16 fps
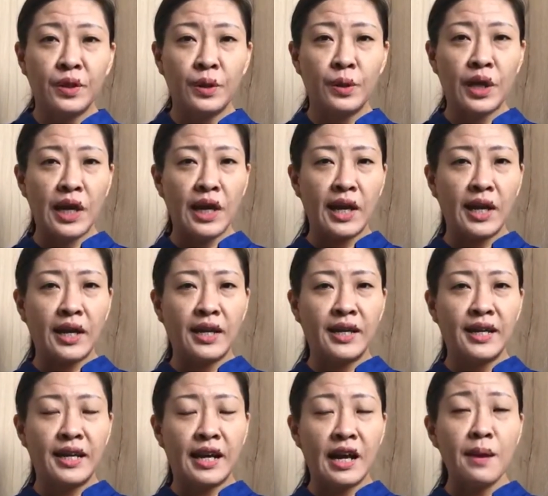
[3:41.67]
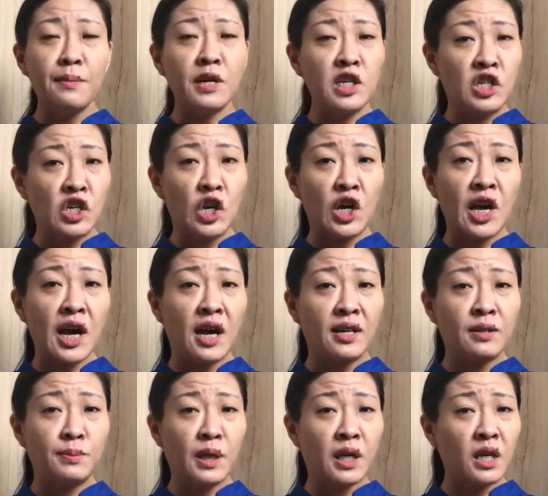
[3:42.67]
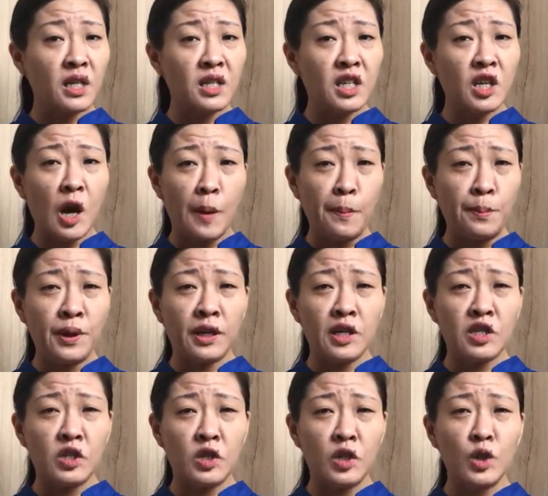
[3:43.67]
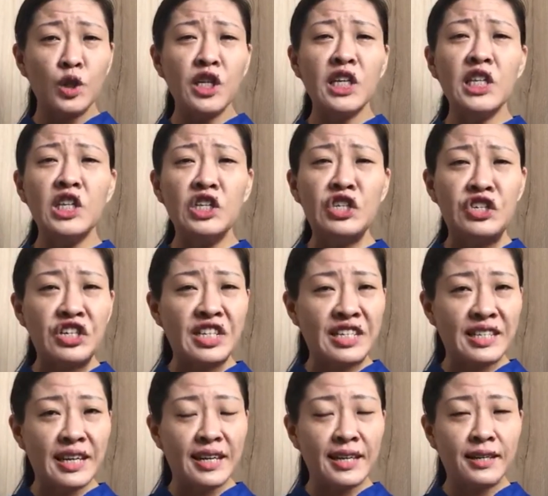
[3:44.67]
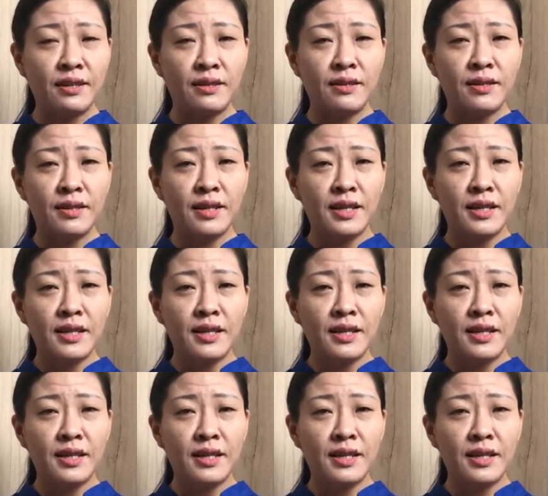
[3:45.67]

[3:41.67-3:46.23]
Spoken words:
Okay, come and join us because the topic is so interesting.